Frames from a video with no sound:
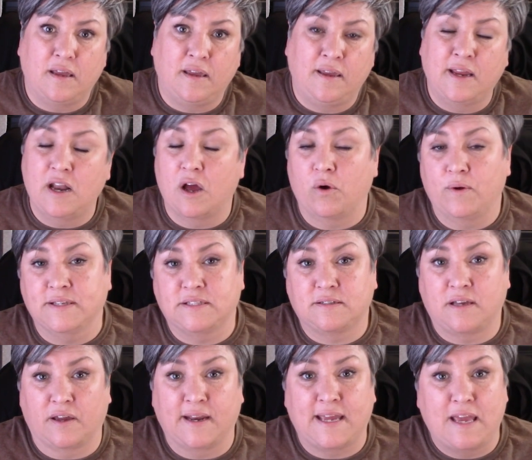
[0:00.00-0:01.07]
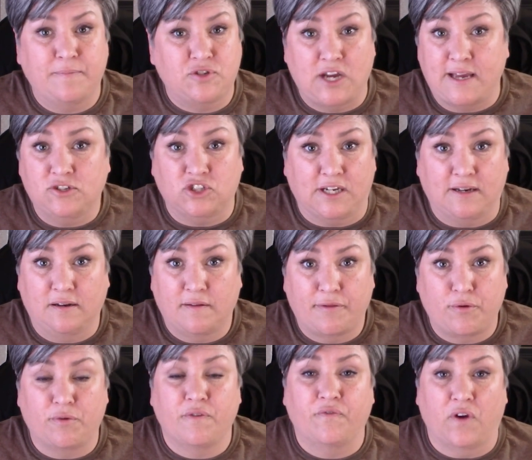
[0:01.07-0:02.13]
you know, it's going to keep changing
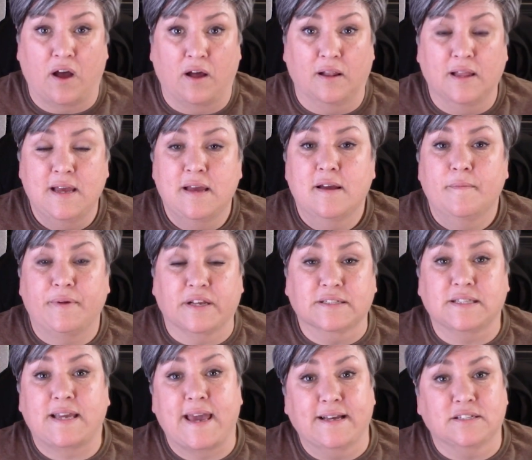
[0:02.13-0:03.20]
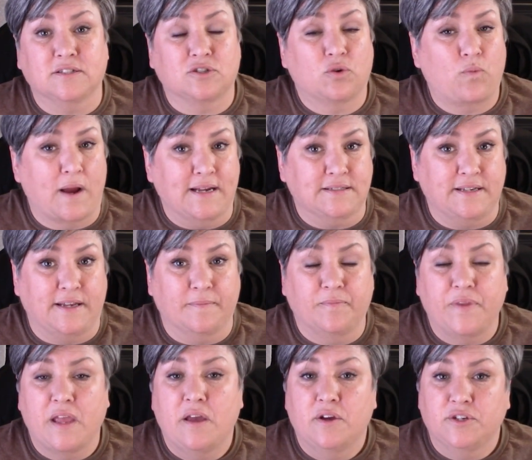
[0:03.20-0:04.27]
through the fall because the cases are rising.
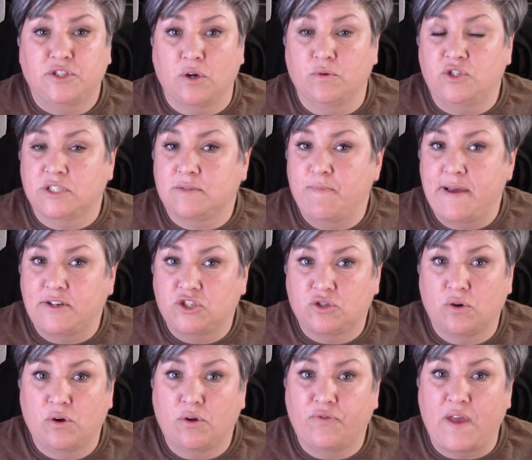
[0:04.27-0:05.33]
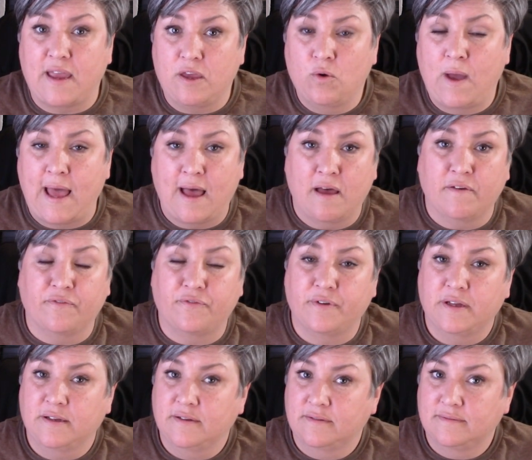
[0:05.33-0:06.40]
So just make sure that you have
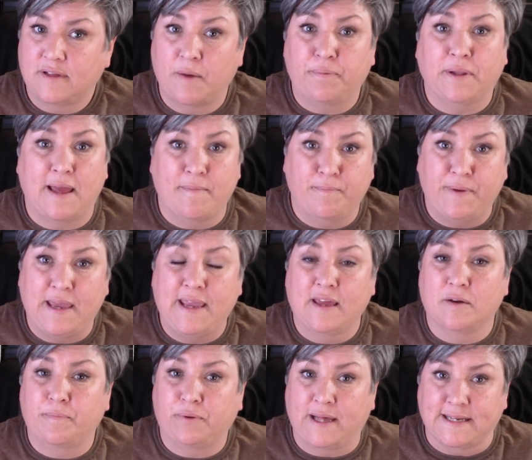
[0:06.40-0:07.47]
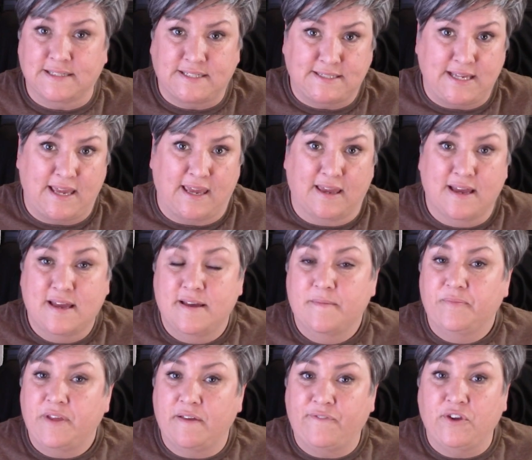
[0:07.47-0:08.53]
a plan B and a plan C.
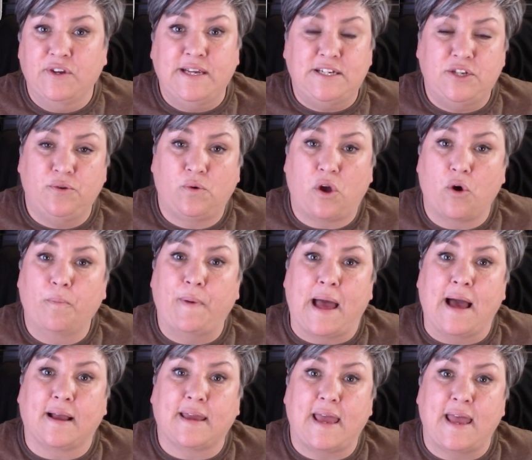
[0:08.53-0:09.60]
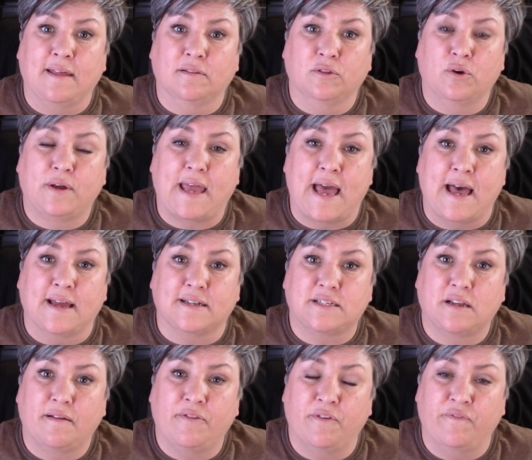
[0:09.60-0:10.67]
If you need to, go back and look
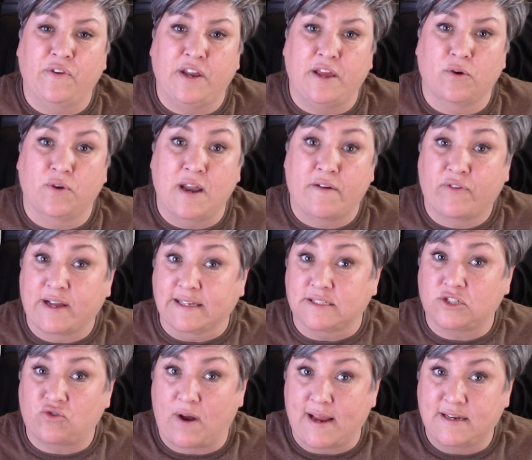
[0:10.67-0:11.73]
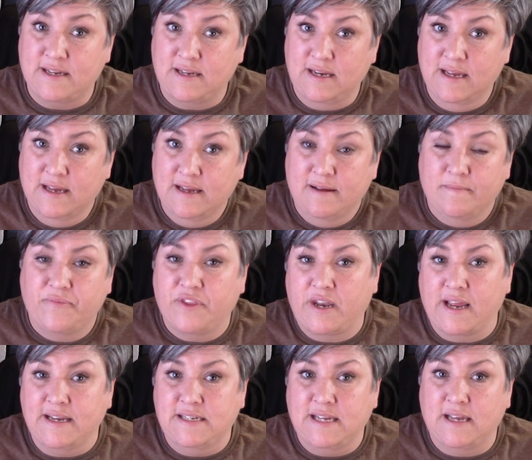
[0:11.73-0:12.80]
at the video Never Get Stranded that
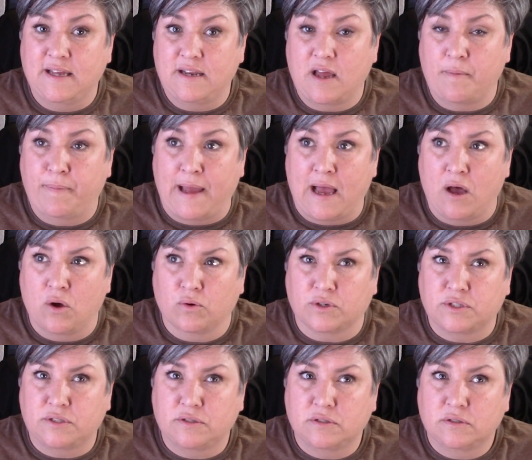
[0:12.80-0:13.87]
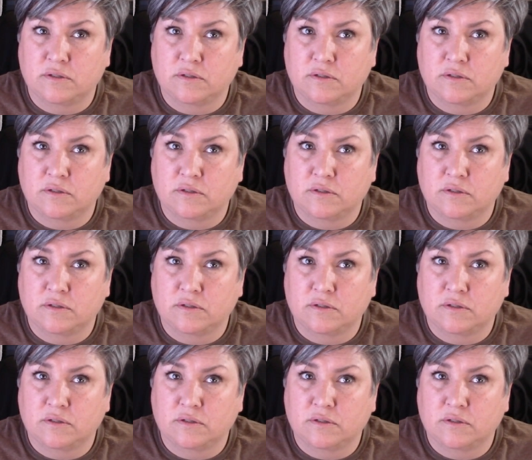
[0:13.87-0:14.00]
I did about